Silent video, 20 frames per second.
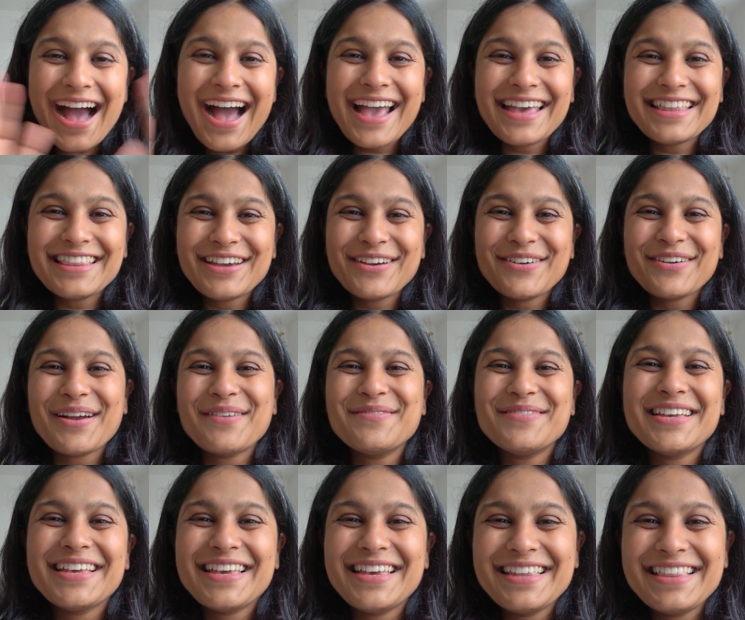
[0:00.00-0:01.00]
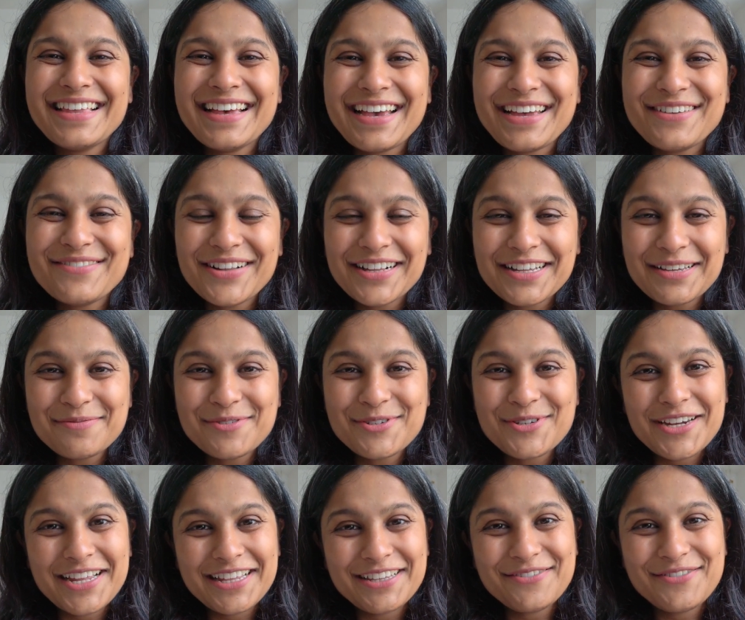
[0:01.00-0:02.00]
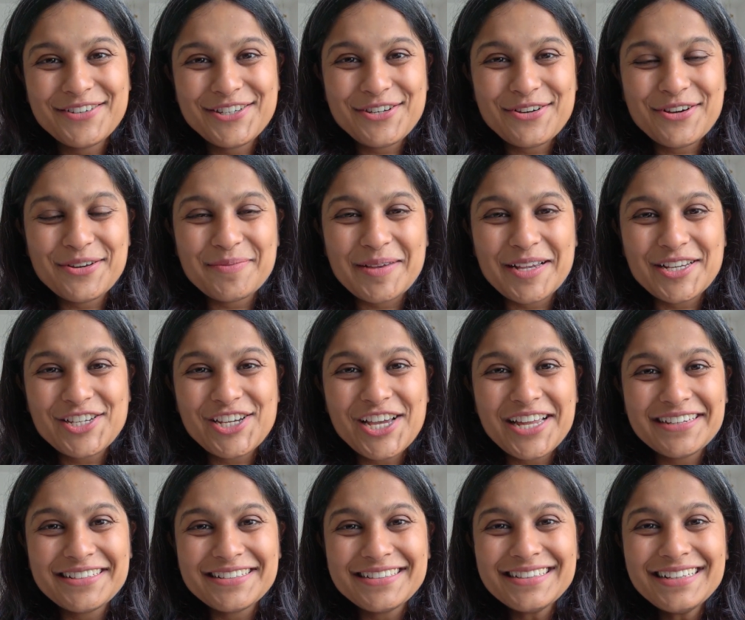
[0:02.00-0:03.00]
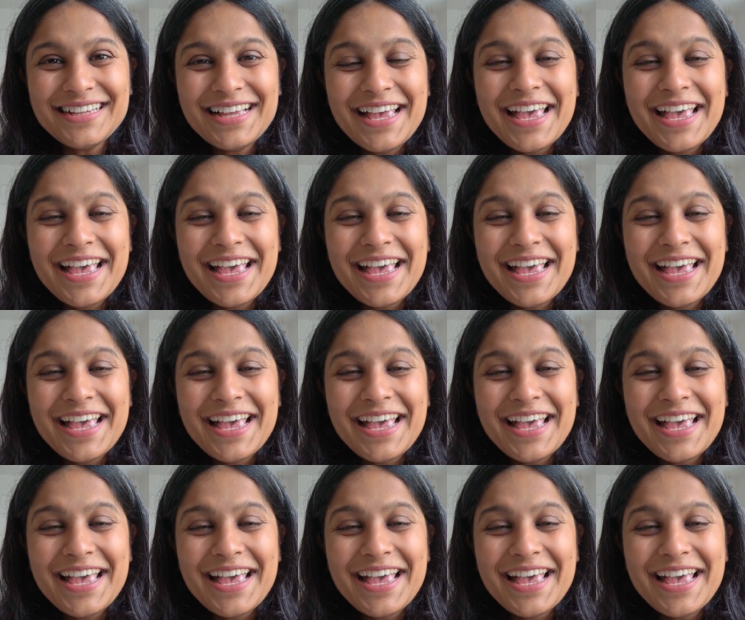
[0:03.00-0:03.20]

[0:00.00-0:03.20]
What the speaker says: Hi there, I'm Nikita and welcome to another video on my channel.